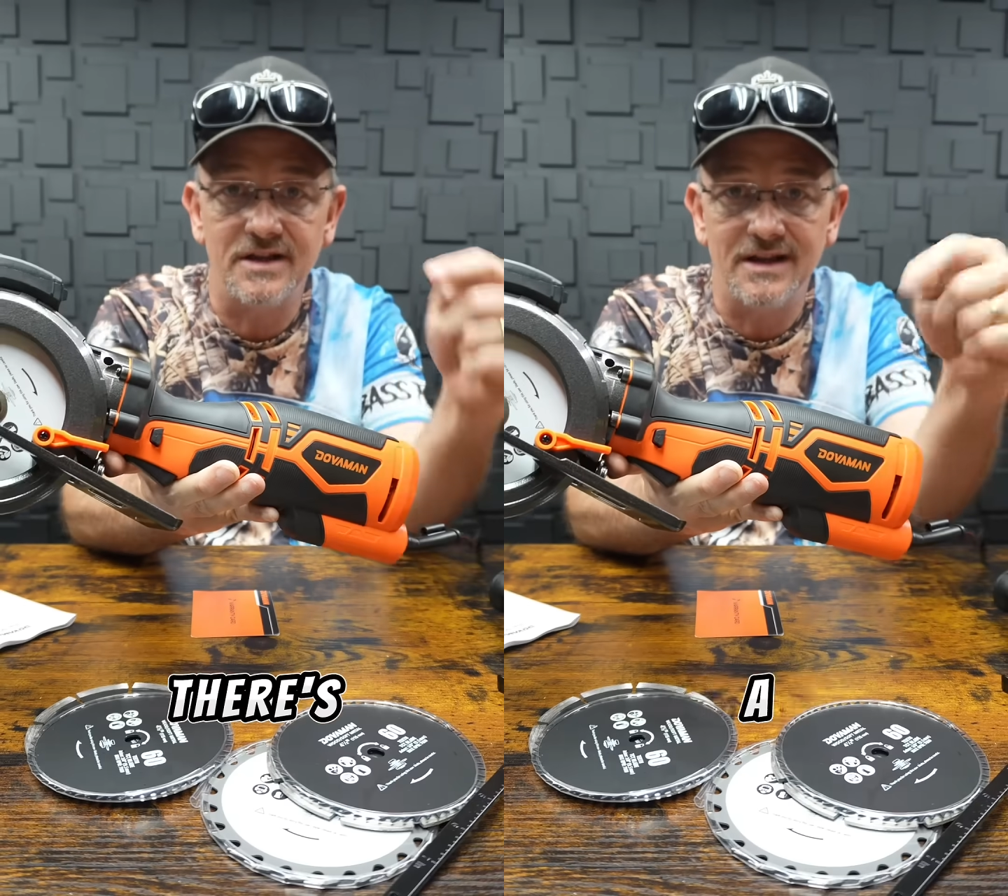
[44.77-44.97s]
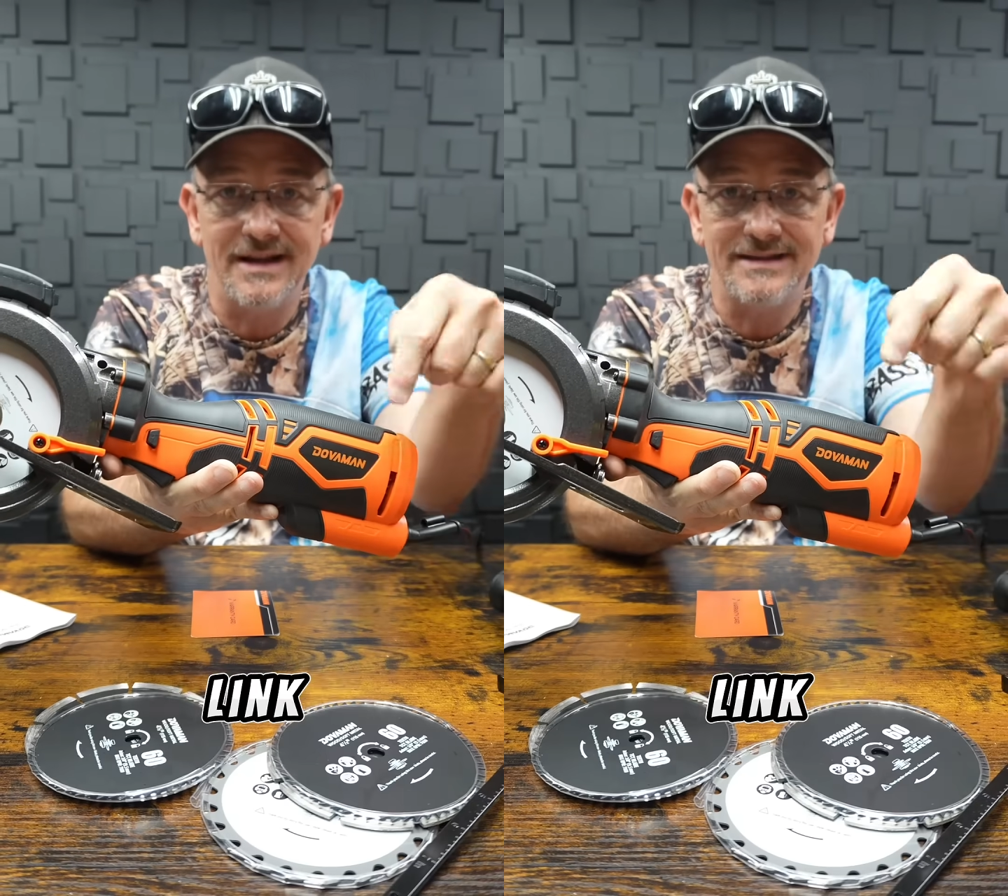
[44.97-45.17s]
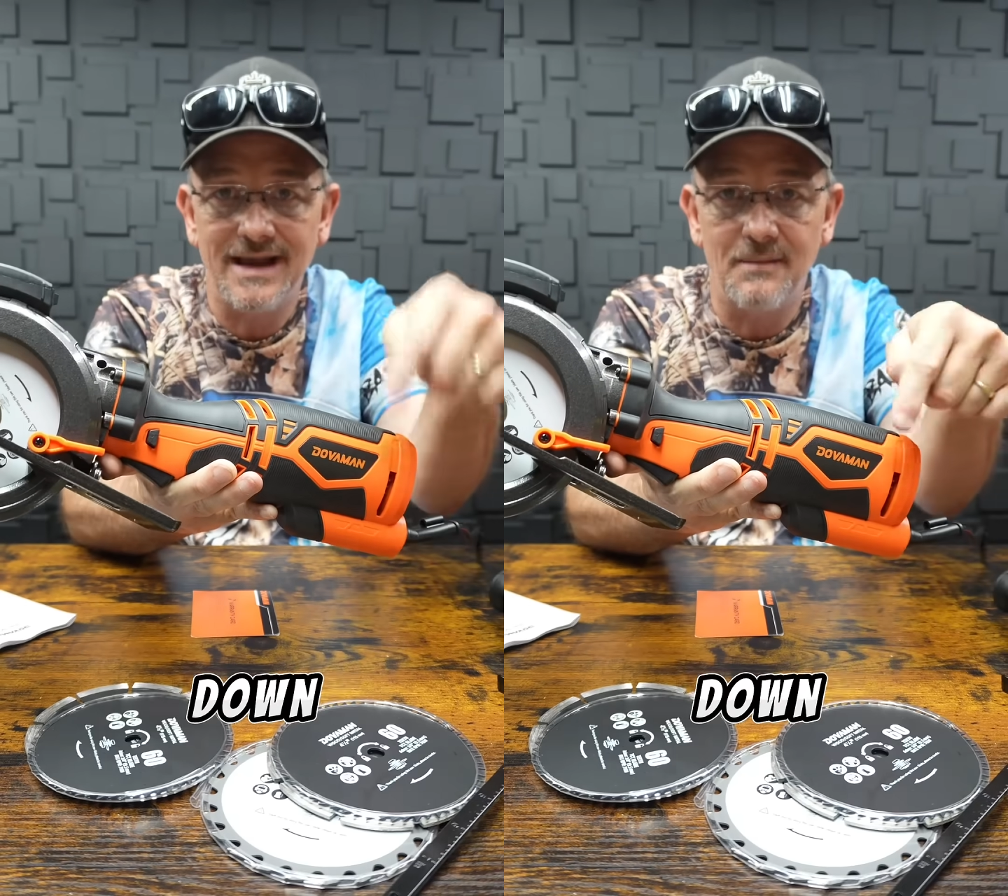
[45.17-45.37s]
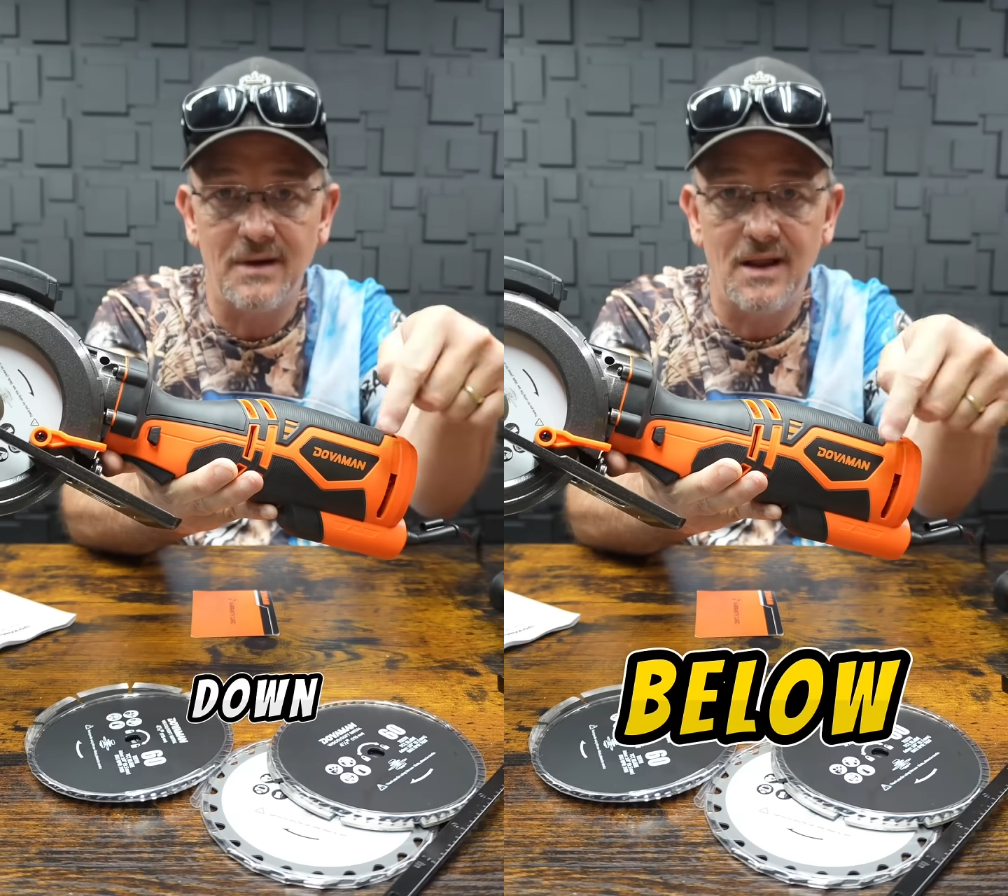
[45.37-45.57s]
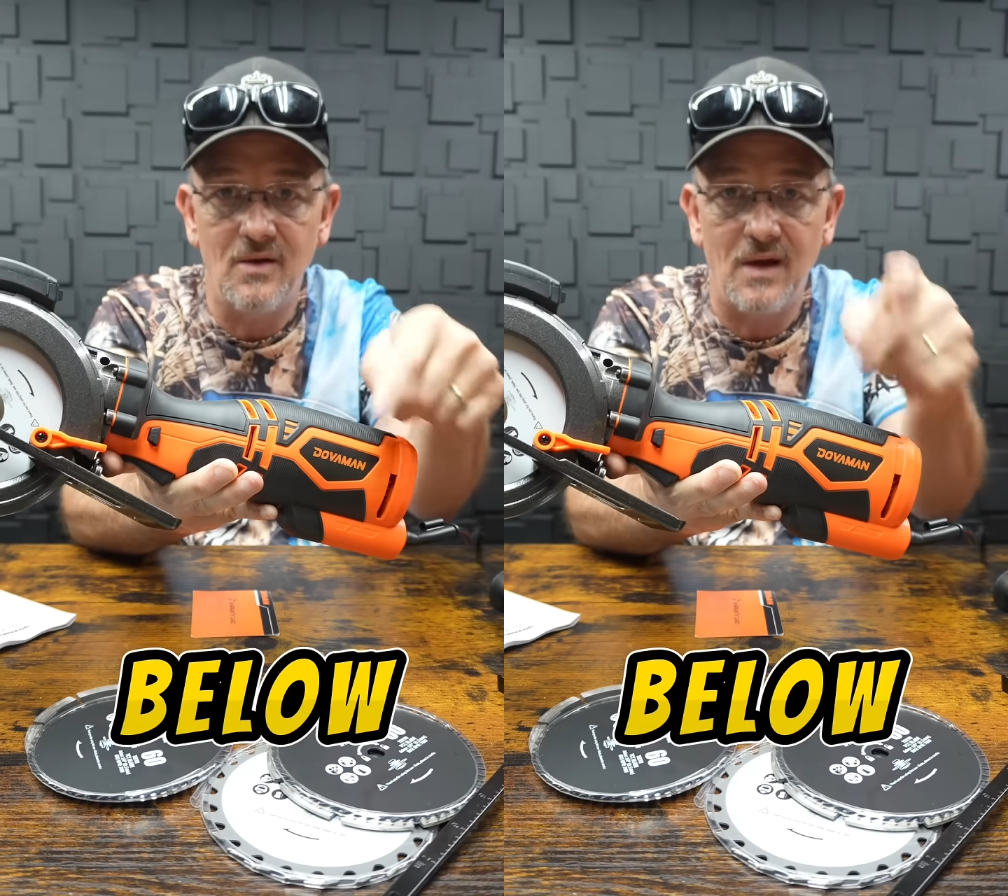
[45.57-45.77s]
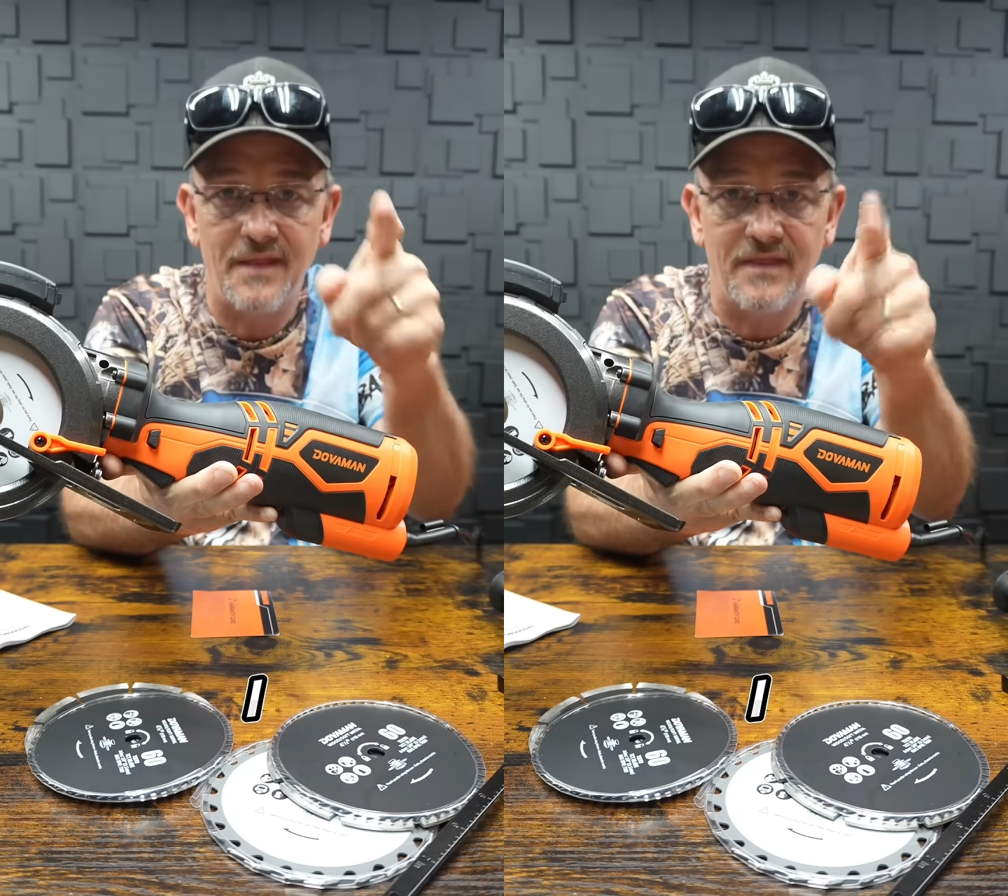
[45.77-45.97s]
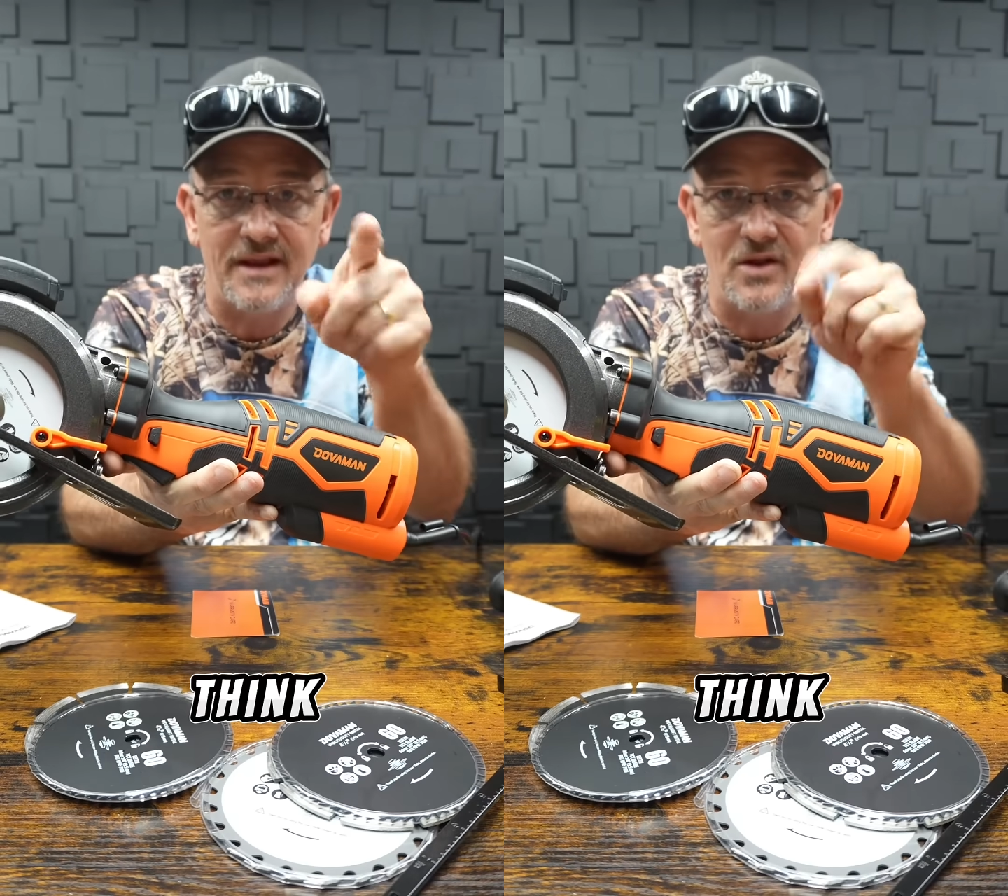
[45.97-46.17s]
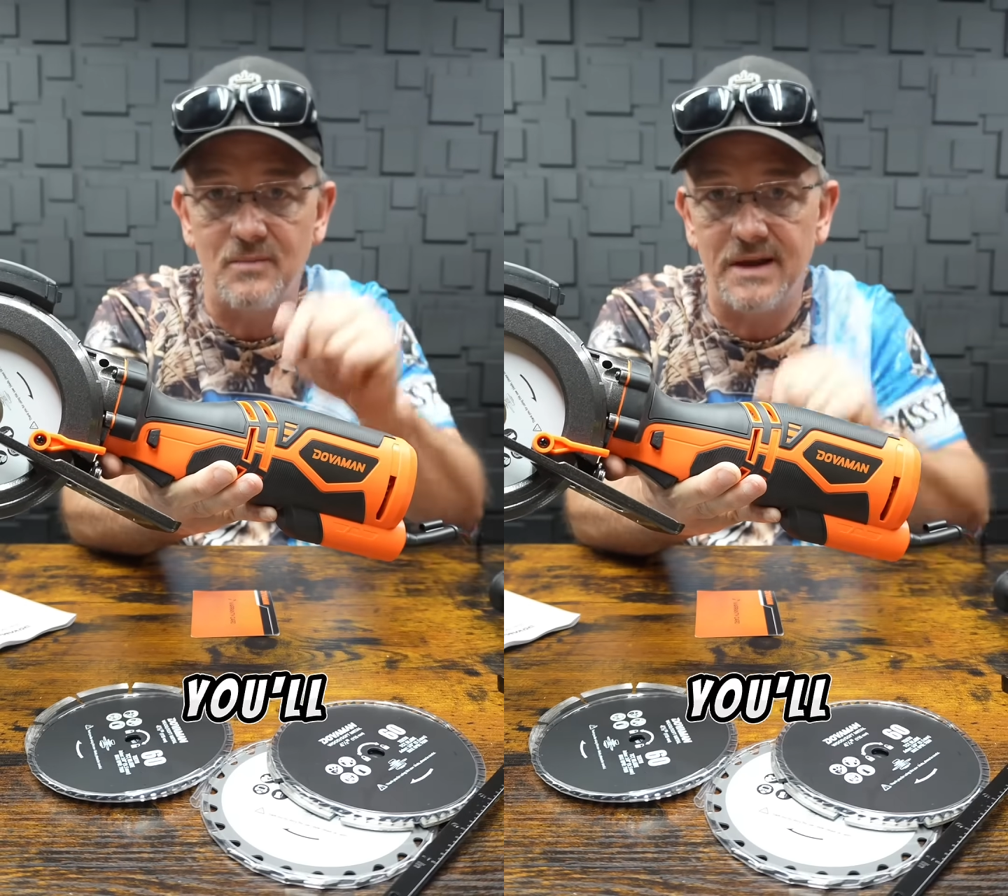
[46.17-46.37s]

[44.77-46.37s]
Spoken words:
a link down below. I think you'll